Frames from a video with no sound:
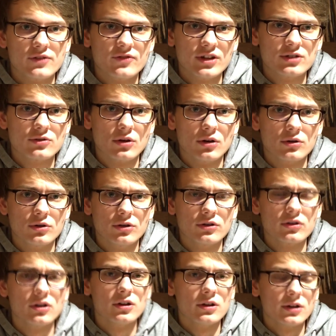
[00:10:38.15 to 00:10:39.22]
If they draw good,
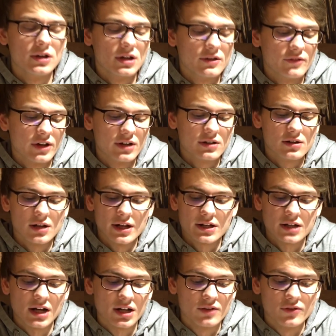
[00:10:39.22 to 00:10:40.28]
then like
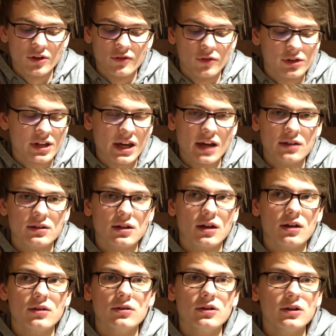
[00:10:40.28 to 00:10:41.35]
Gardevoir,
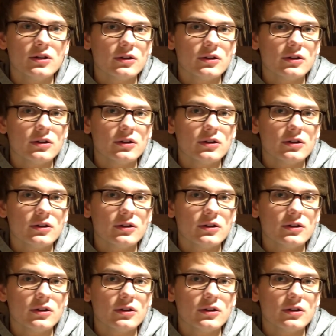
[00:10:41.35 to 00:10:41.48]
Volcanion,